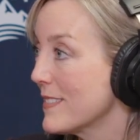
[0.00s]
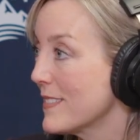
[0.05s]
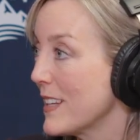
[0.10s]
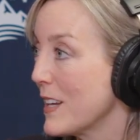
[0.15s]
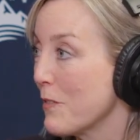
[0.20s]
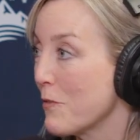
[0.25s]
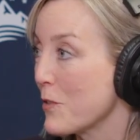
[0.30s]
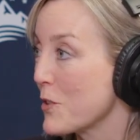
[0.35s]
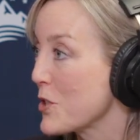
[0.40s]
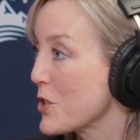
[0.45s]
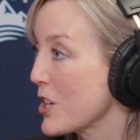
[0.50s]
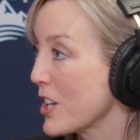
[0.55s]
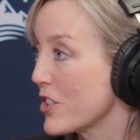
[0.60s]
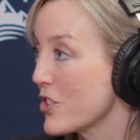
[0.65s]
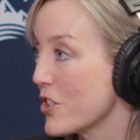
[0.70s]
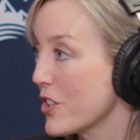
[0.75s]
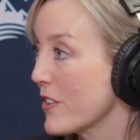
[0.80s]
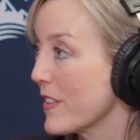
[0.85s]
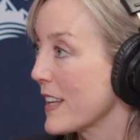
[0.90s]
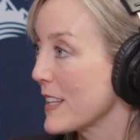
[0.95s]

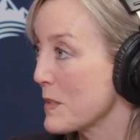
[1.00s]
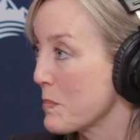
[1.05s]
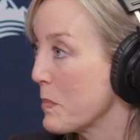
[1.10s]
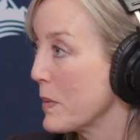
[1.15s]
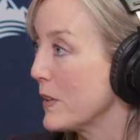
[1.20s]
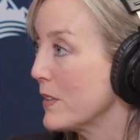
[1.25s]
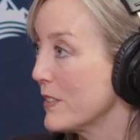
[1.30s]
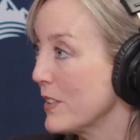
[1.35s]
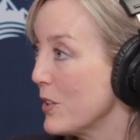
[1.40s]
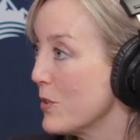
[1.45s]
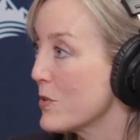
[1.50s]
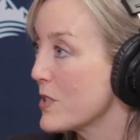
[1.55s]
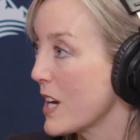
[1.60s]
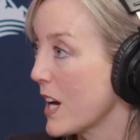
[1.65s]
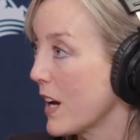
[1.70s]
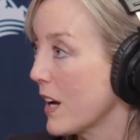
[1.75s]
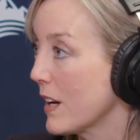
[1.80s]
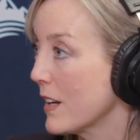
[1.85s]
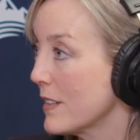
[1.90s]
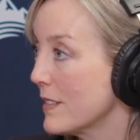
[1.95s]
infrastructure, that's built in
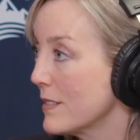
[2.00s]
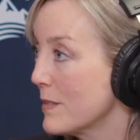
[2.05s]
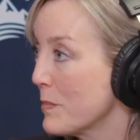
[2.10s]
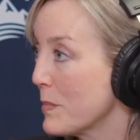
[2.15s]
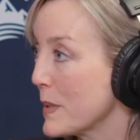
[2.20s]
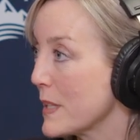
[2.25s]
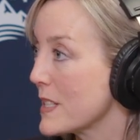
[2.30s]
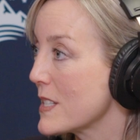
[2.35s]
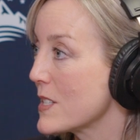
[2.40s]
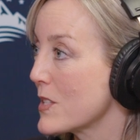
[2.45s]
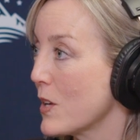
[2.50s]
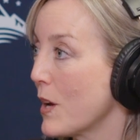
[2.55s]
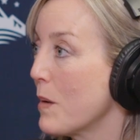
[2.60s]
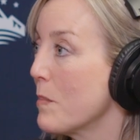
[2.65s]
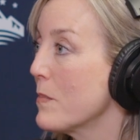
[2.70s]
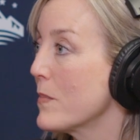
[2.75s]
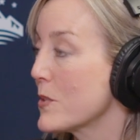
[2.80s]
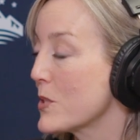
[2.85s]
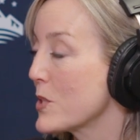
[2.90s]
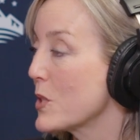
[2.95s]
Utah, but
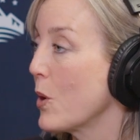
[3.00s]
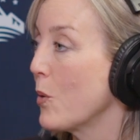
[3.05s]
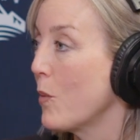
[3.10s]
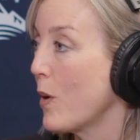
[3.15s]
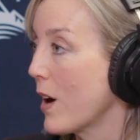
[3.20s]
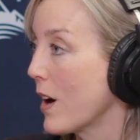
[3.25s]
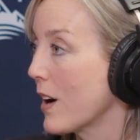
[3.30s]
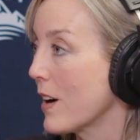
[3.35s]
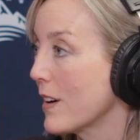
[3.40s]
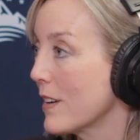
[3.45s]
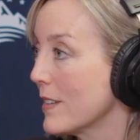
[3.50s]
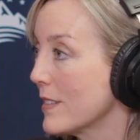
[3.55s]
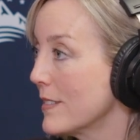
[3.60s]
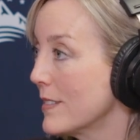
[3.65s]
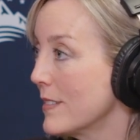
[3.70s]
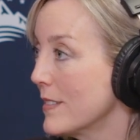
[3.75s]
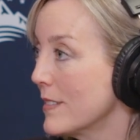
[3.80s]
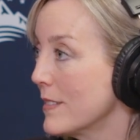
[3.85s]
so are